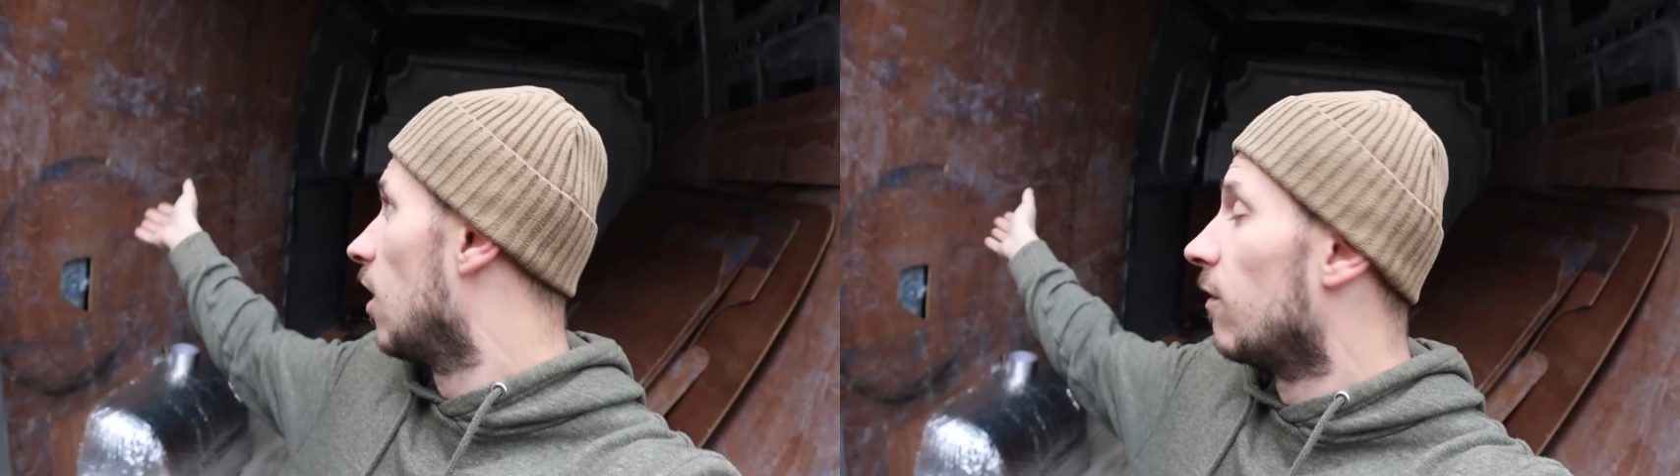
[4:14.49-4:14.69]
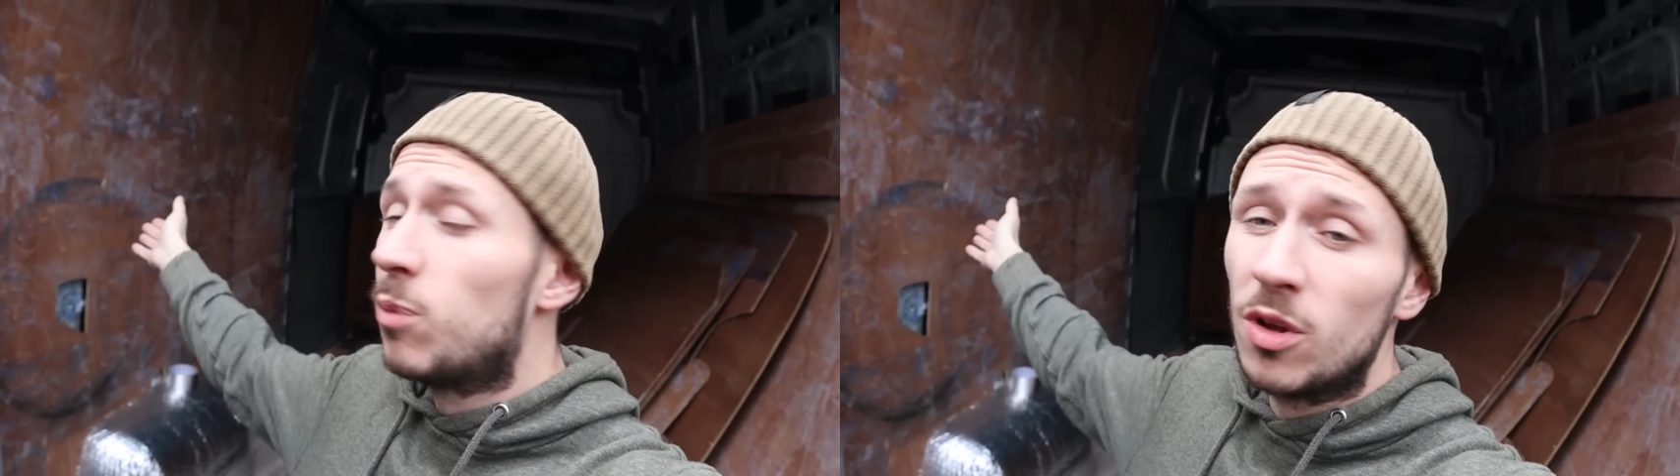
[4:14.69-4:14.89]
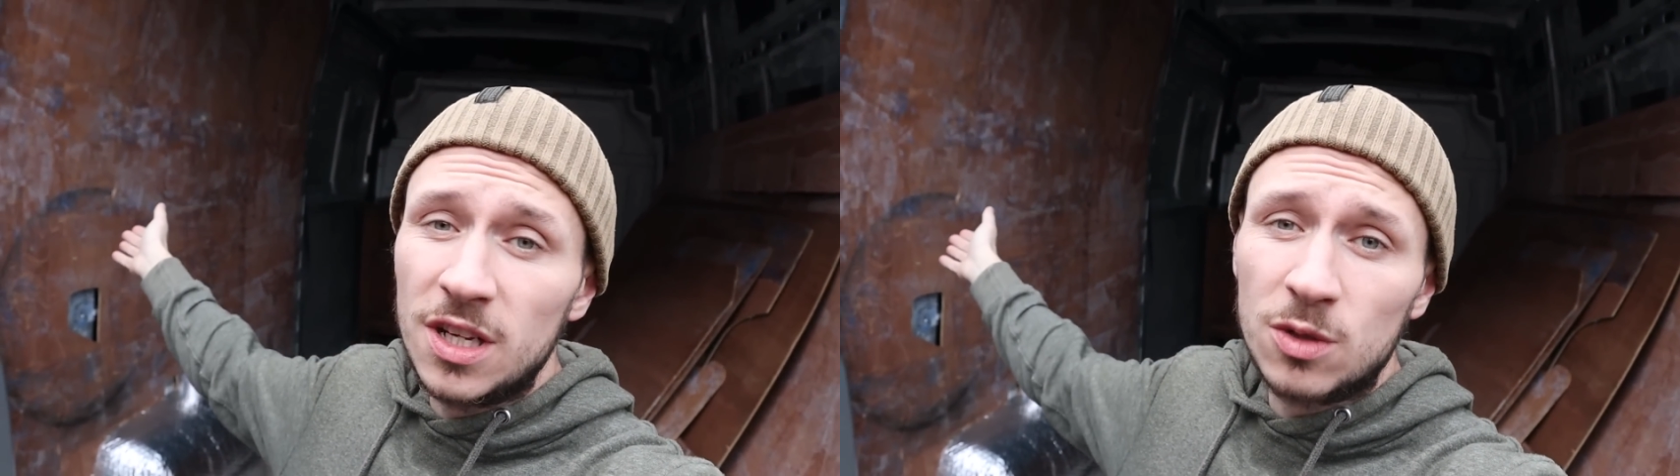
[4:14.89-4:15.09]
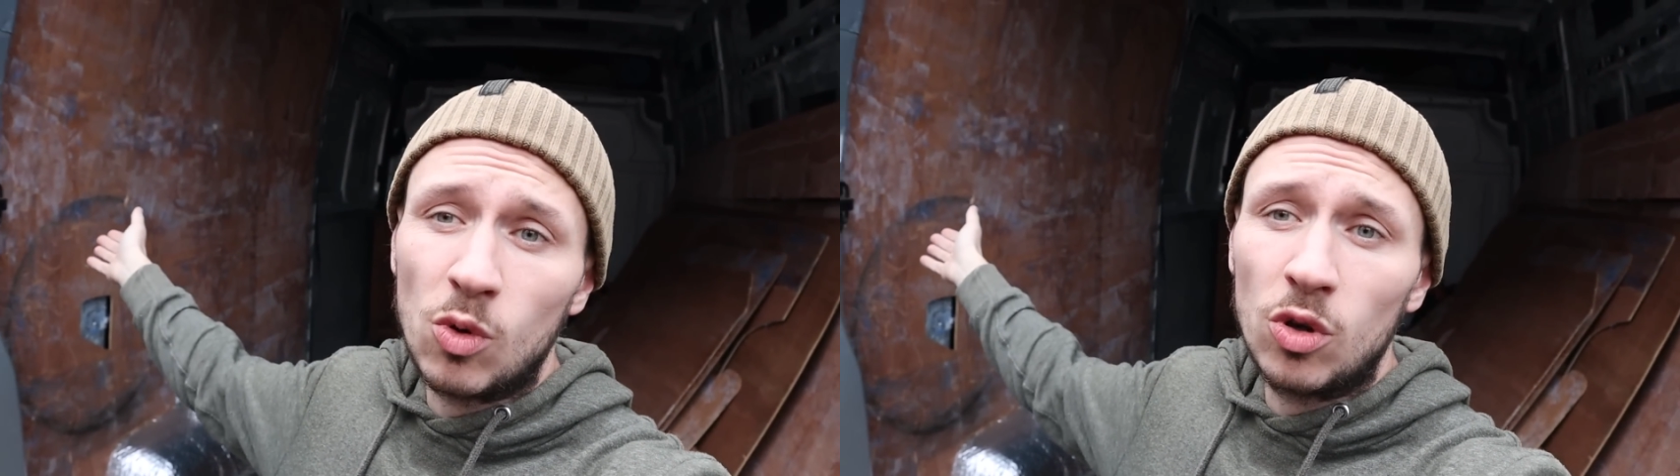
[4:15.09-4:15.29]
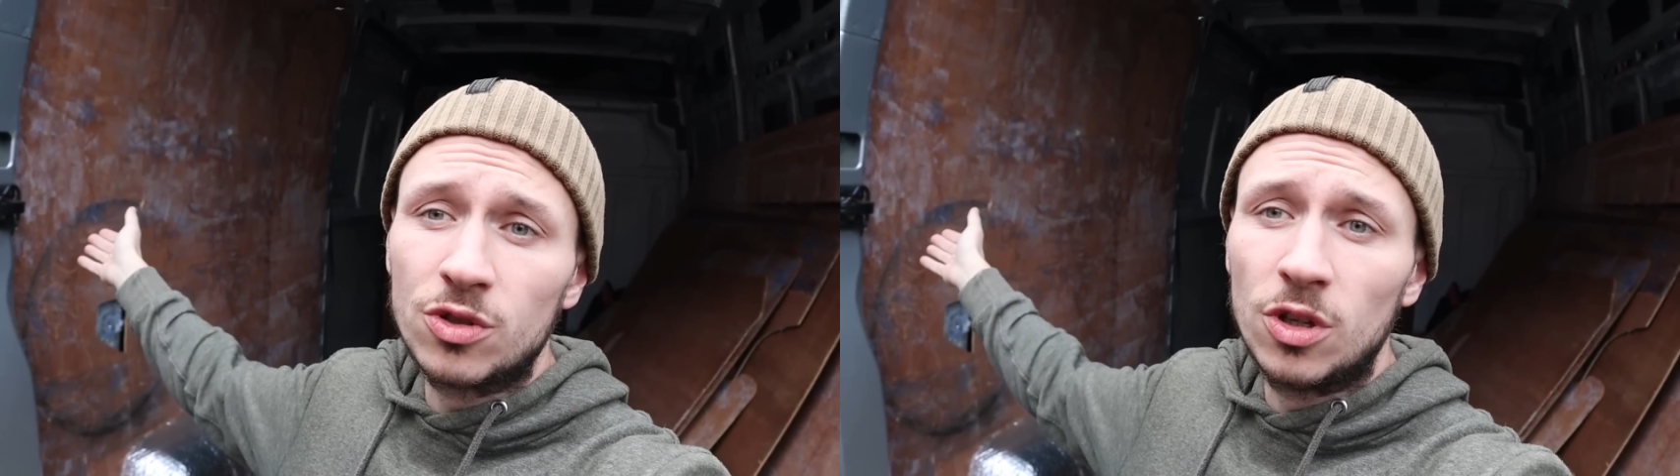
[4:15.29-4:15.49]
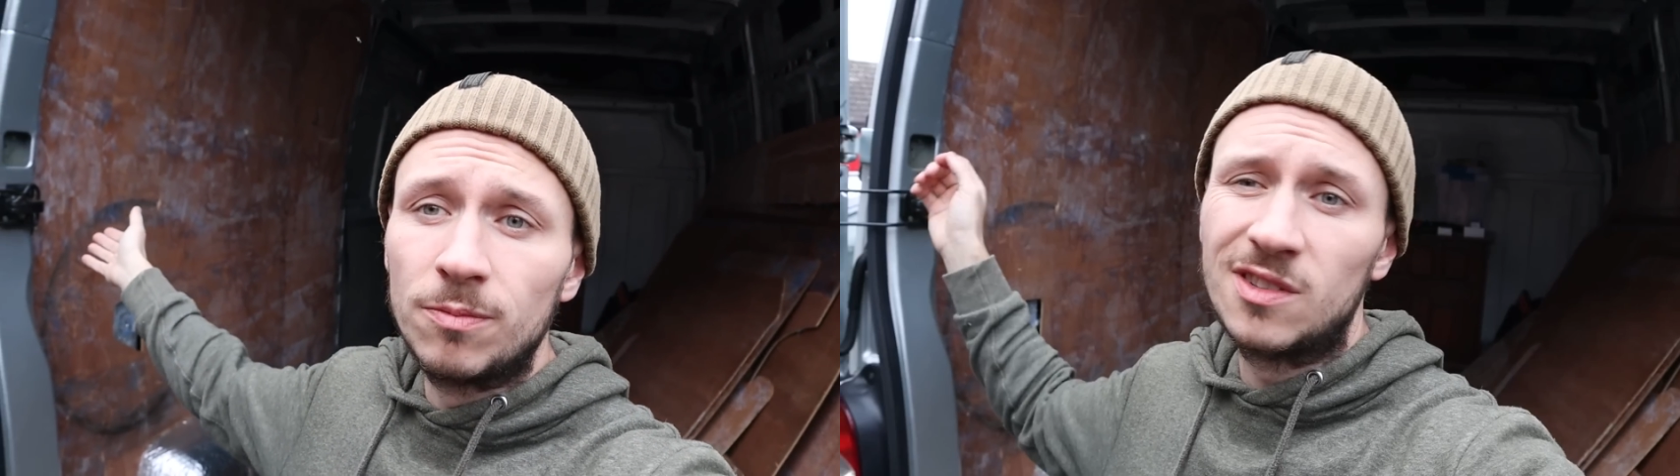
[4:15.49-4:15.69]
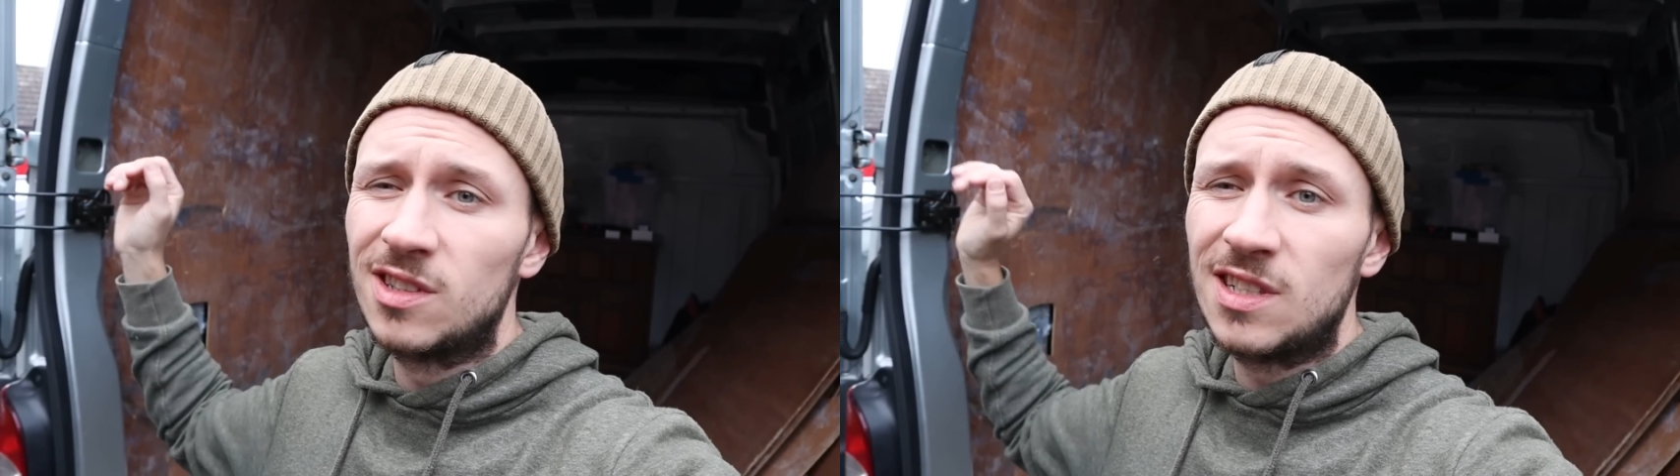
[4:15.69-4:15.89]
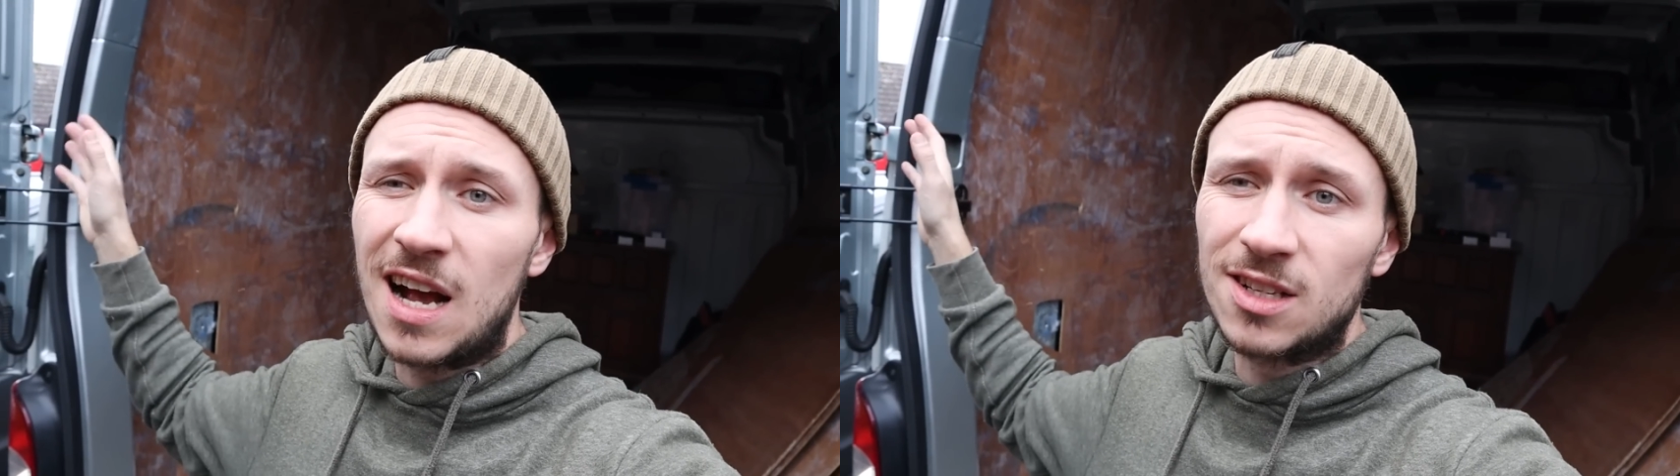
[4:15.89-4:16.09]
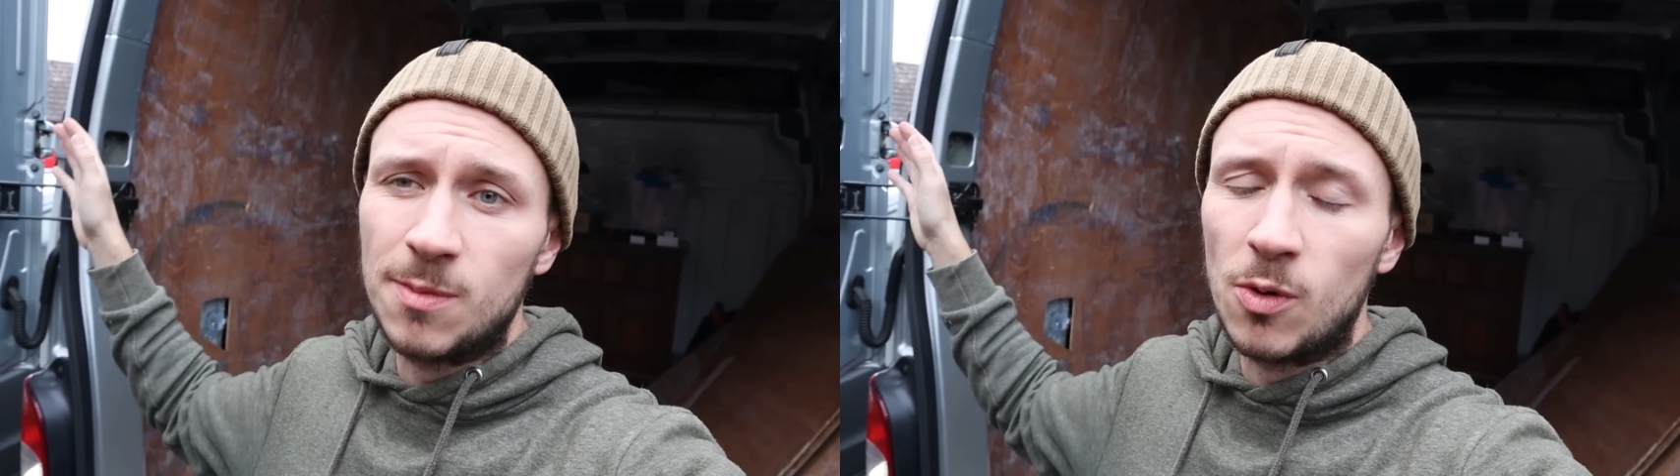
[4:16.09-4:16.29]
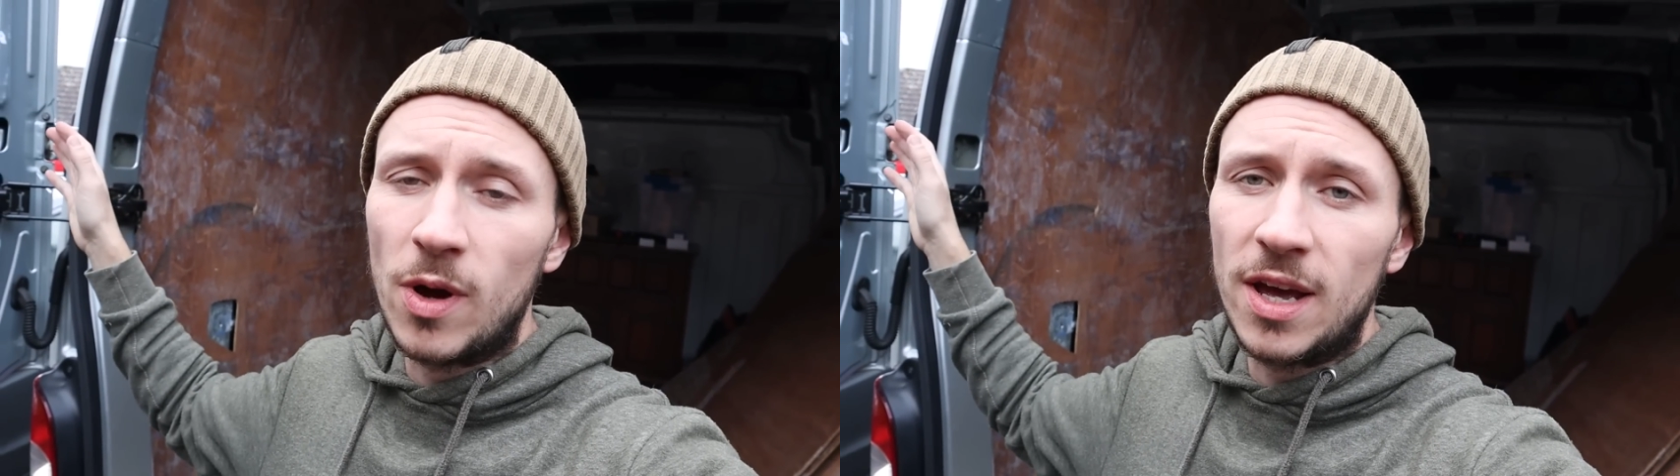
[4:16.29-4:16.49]
I've put these walls up, just tacked
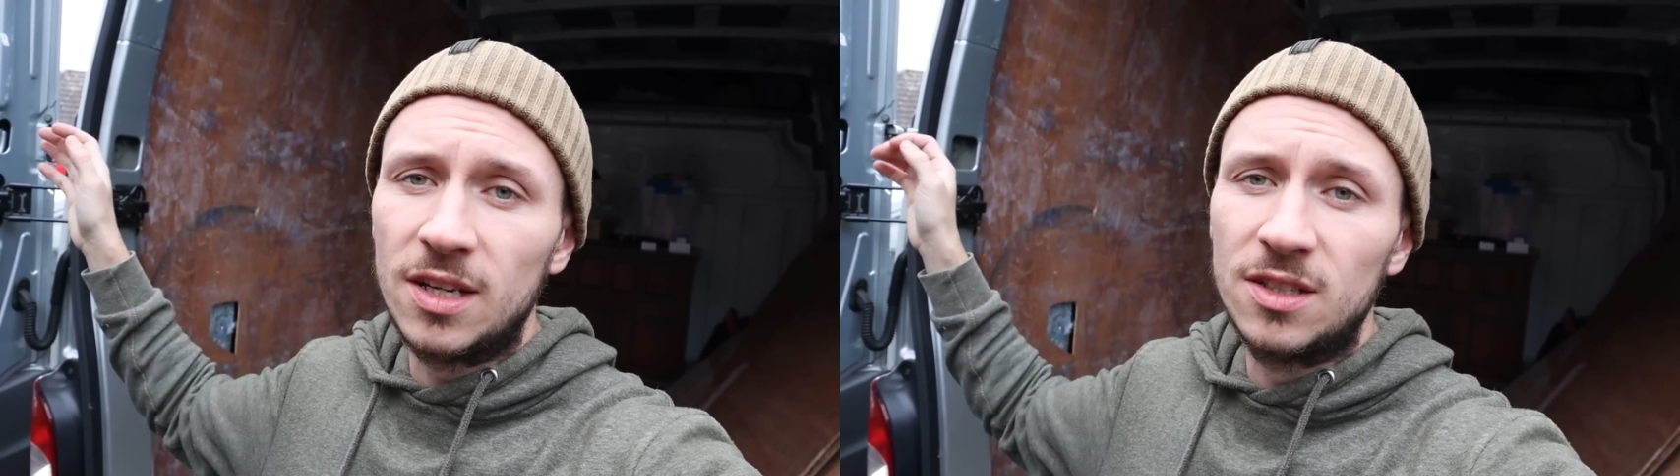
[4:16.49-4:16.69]
them away,